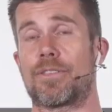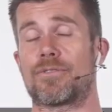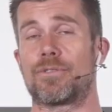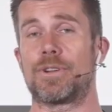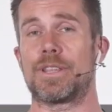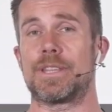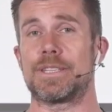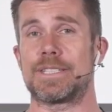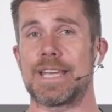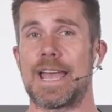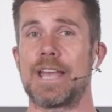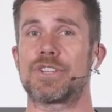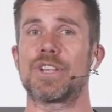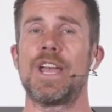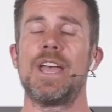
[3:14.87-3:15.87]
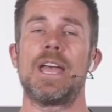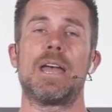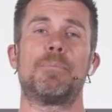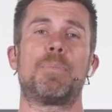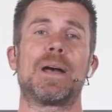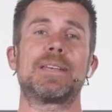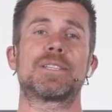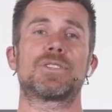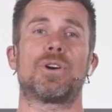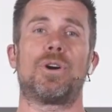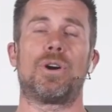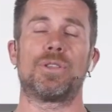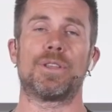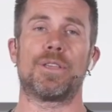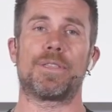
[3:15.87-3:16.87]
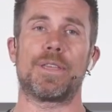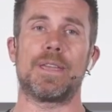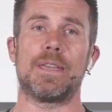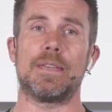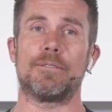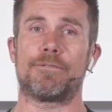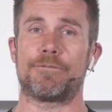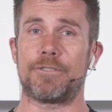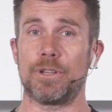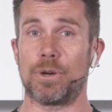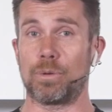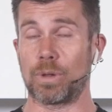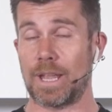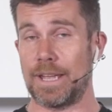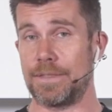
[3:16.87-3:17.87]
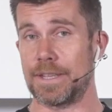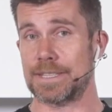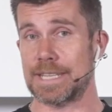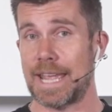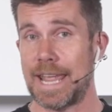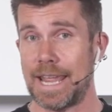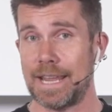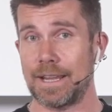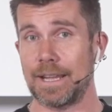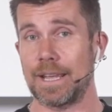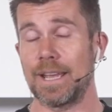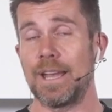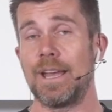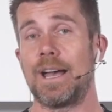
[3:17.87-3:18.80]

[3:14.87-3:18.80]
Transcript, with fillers: through to the dash, and based on the fuel in the tank